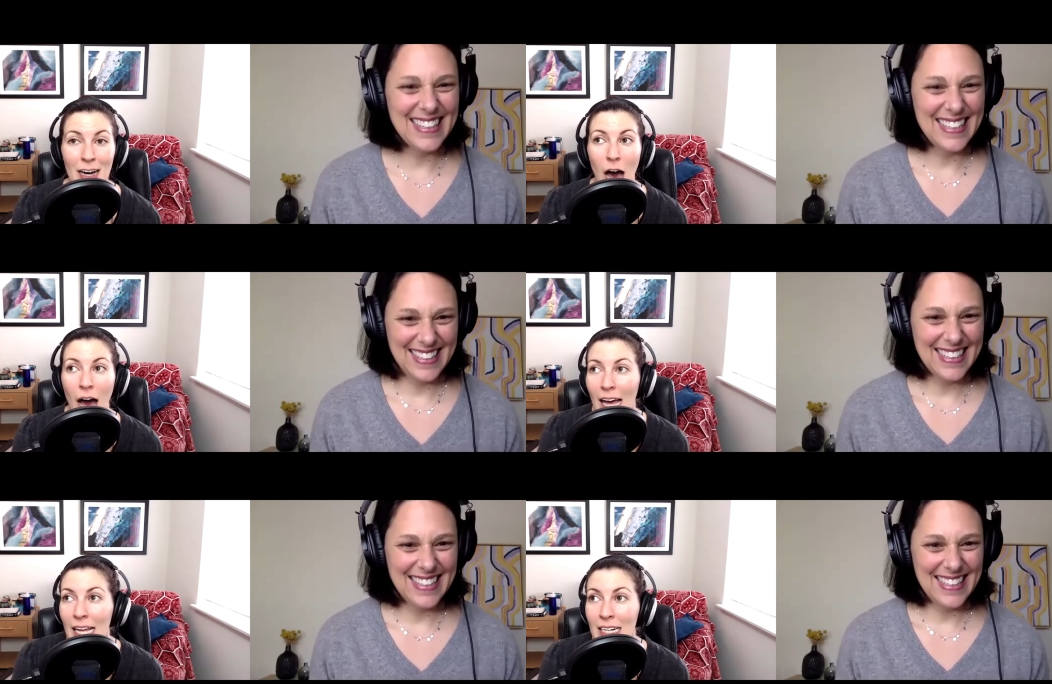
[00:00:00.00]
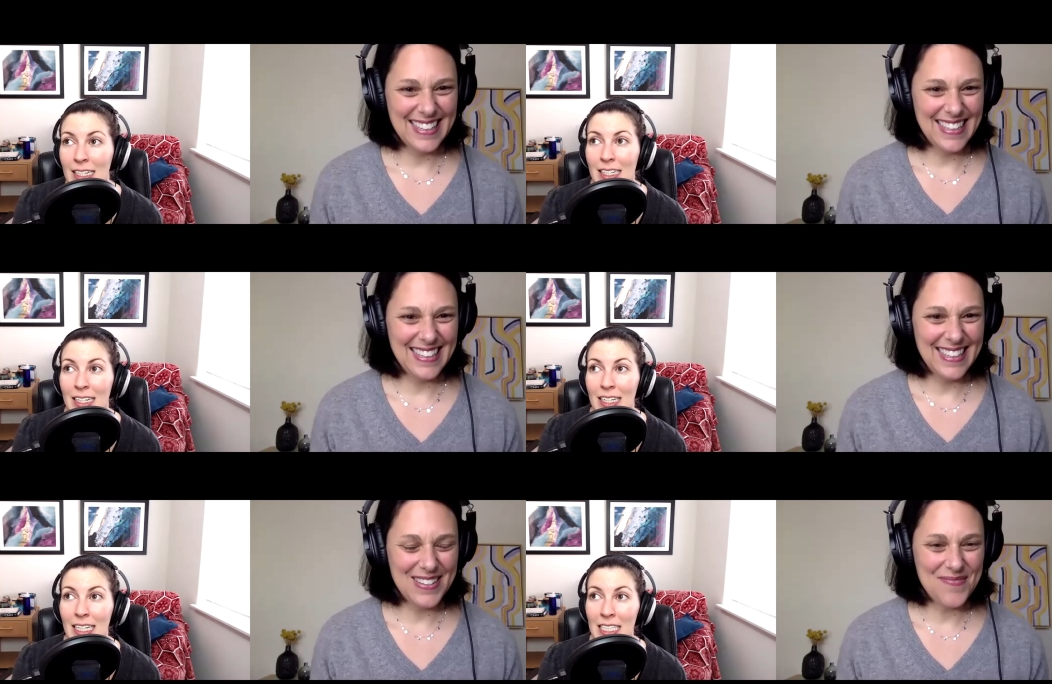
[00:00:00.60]
Speaker 1: And
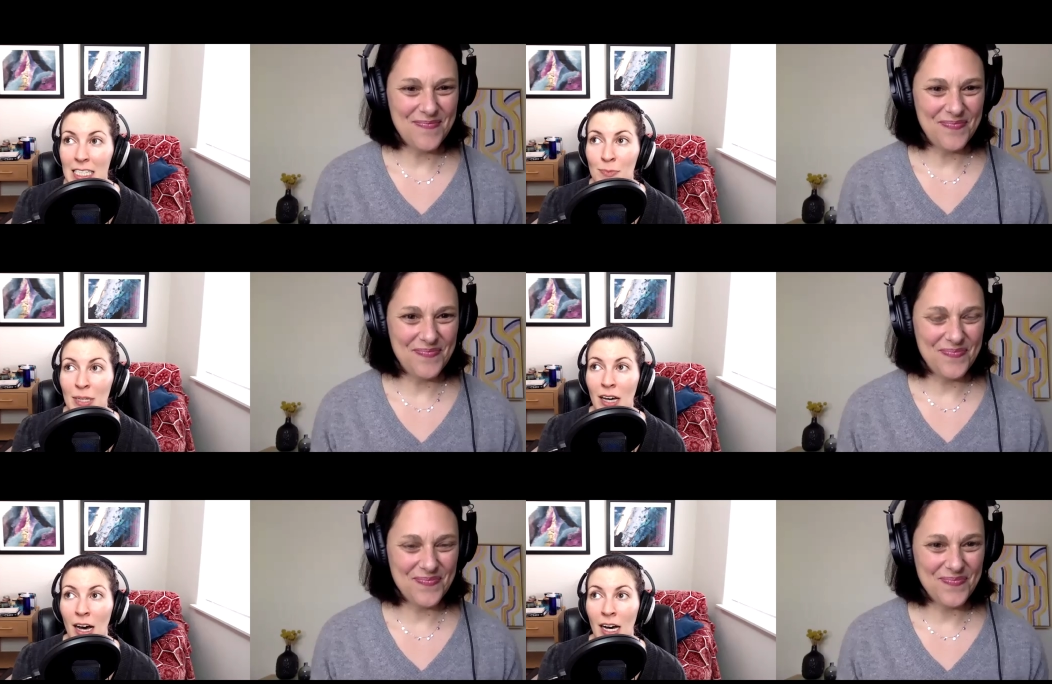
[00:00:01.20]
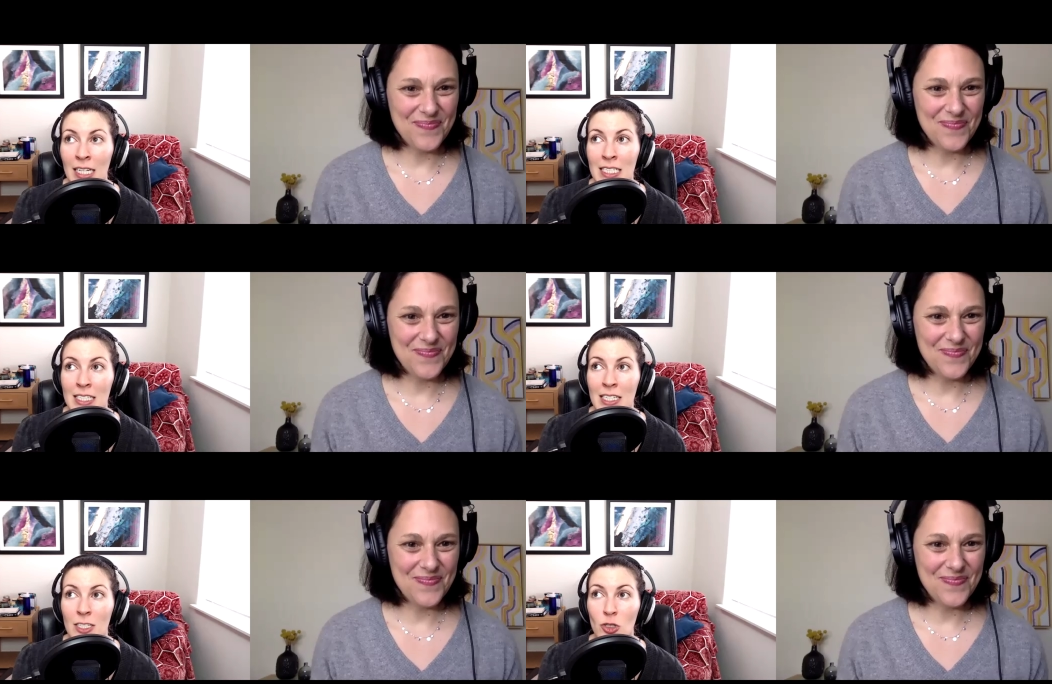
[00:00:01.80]
it's
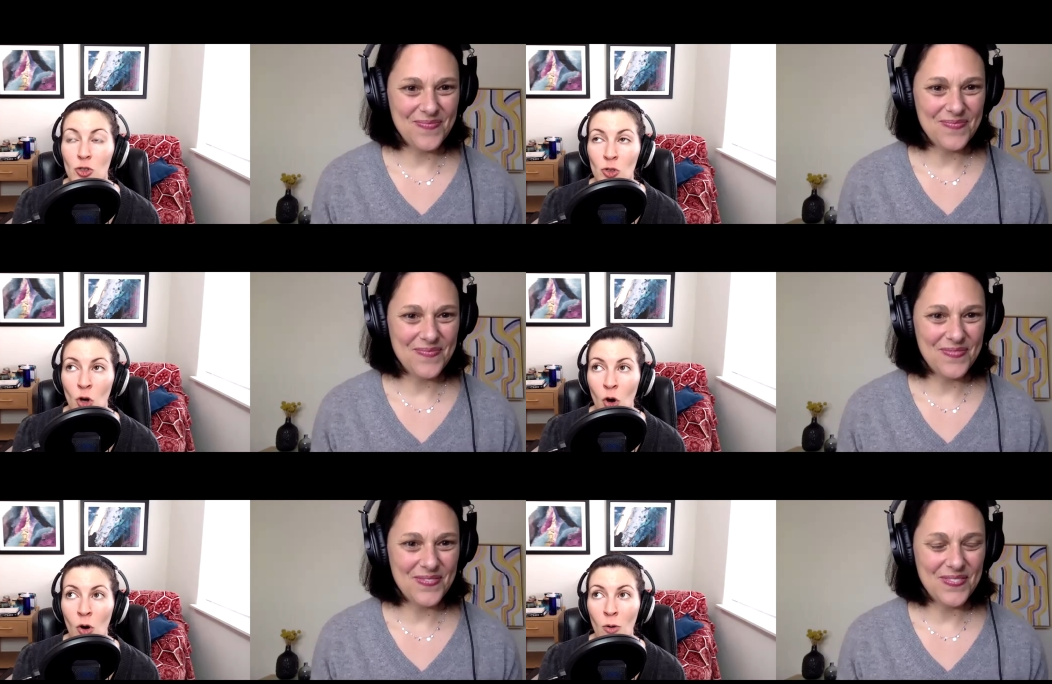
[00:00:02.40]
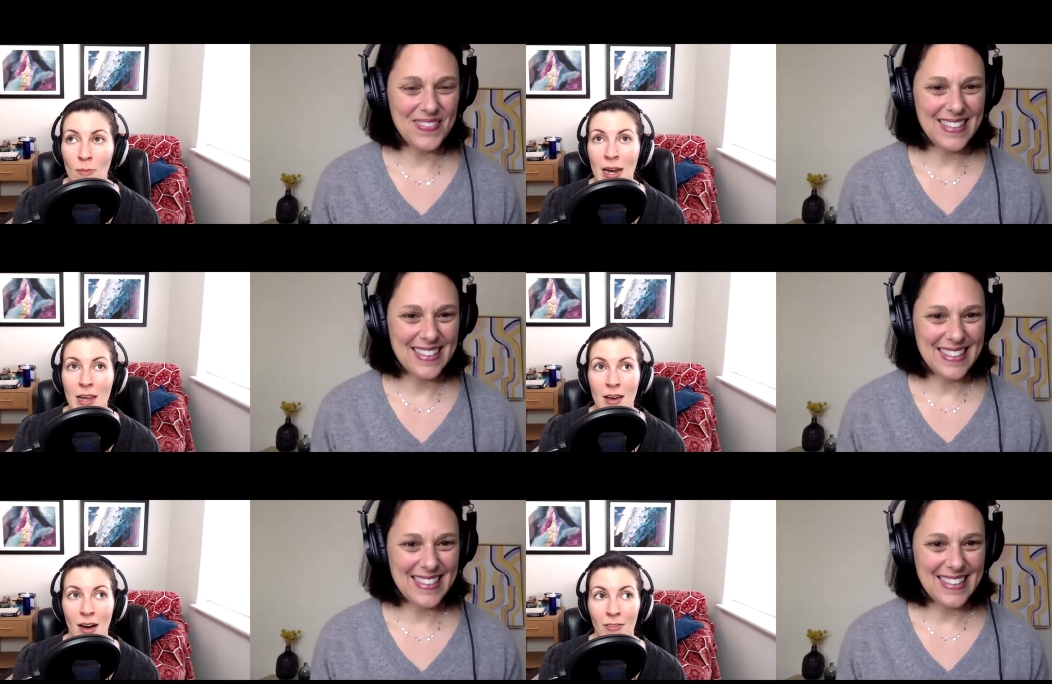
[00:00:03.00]
because so
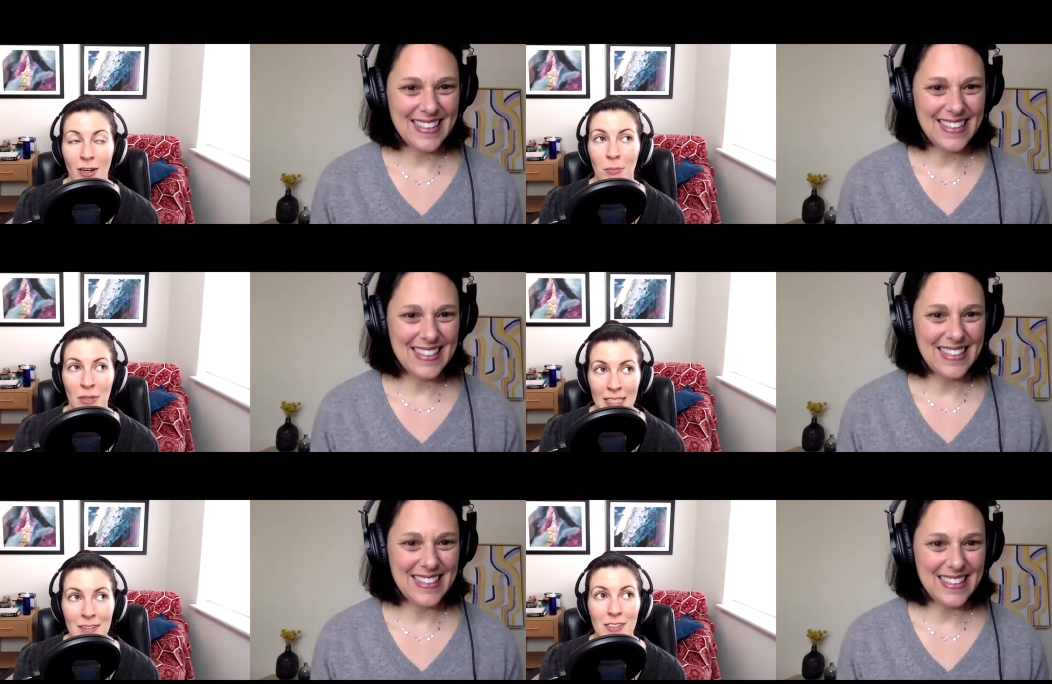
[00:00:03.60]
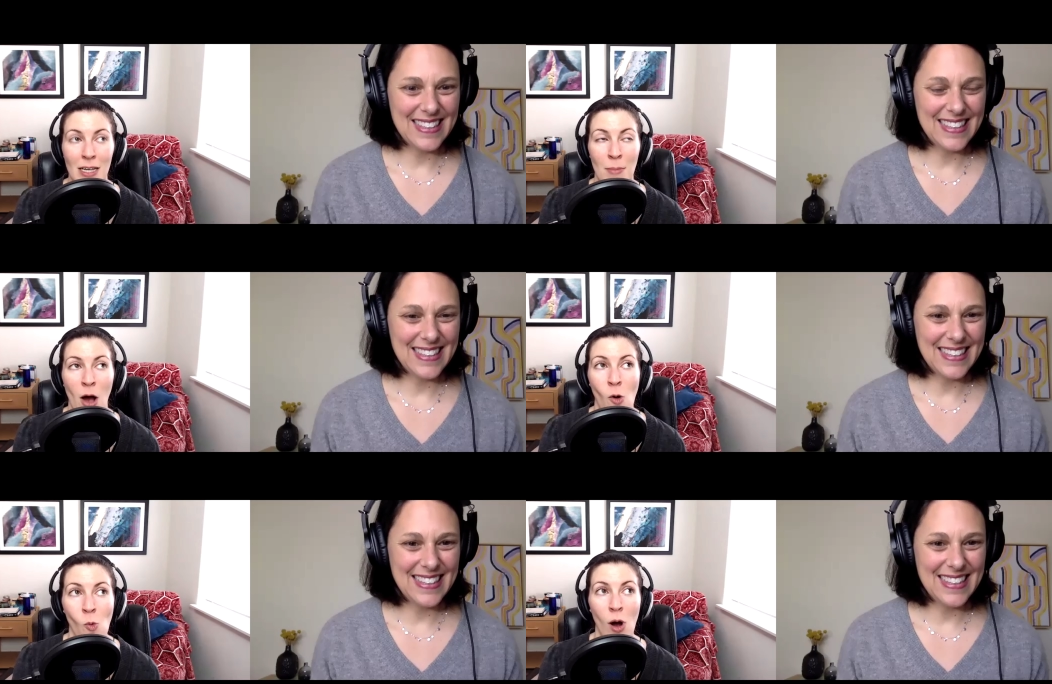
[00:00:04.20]
many of our beliefs
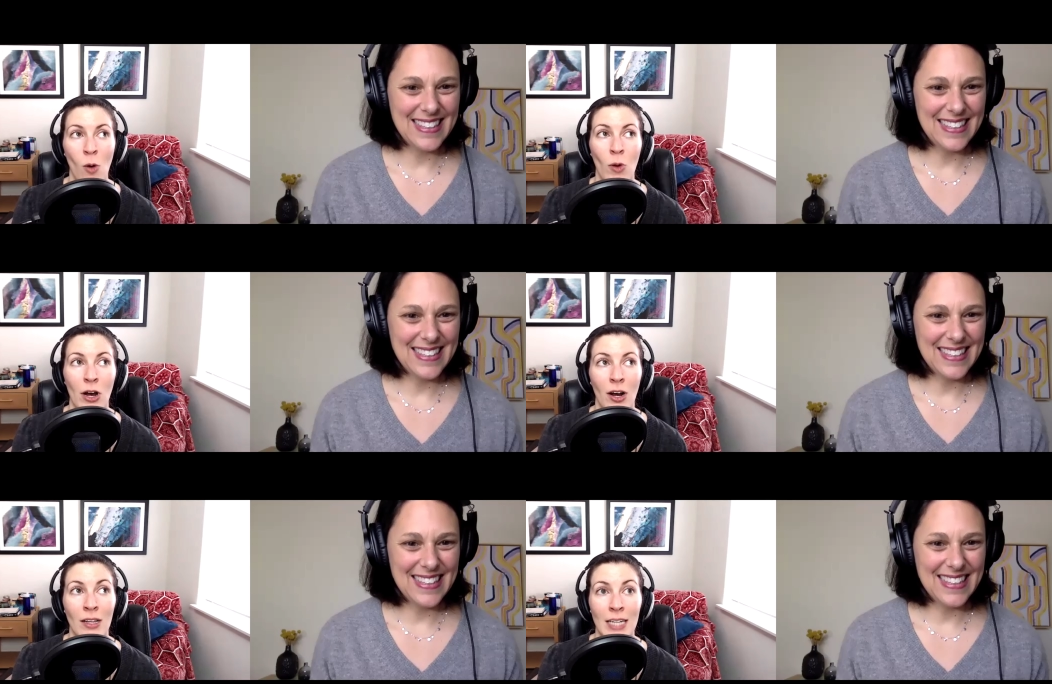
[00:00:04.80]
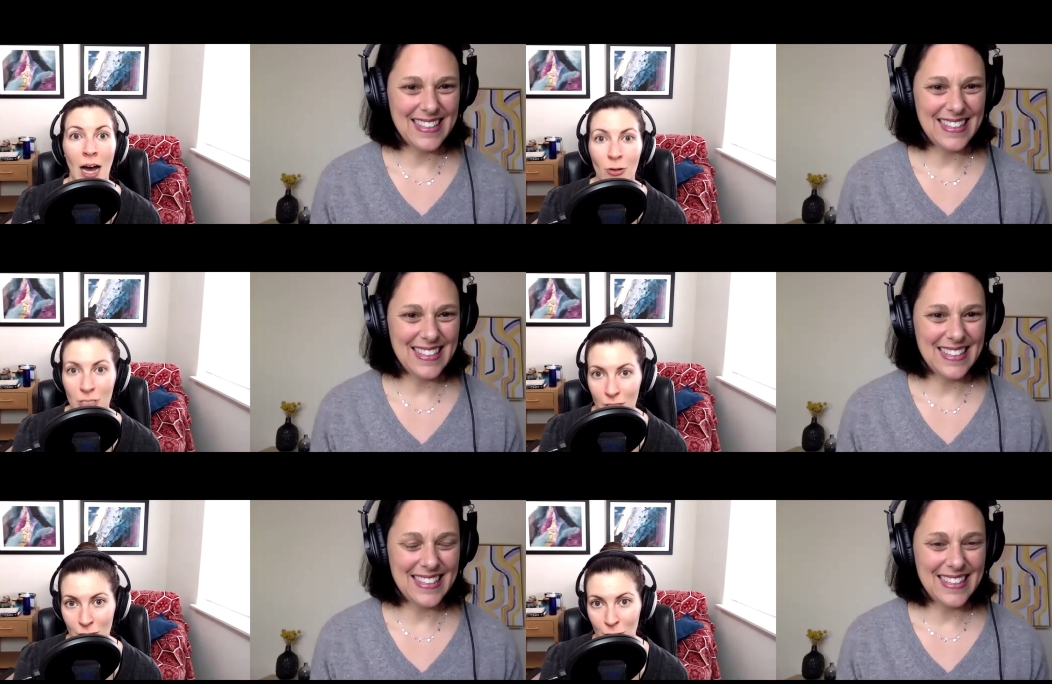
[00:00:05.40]
about what we are allowed
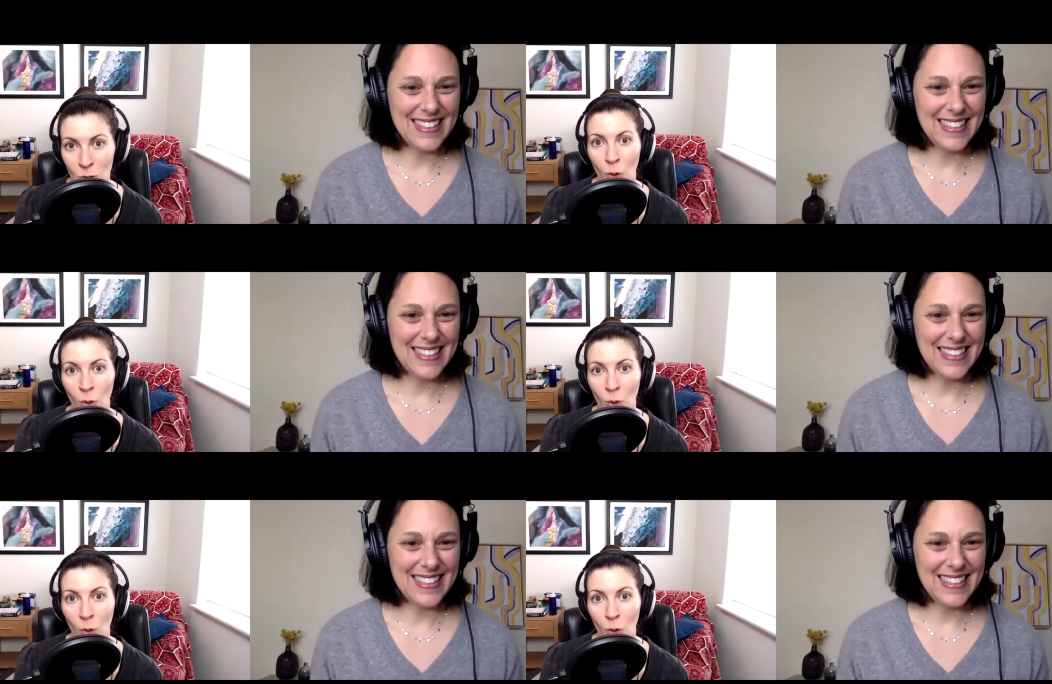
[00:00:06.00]
to do,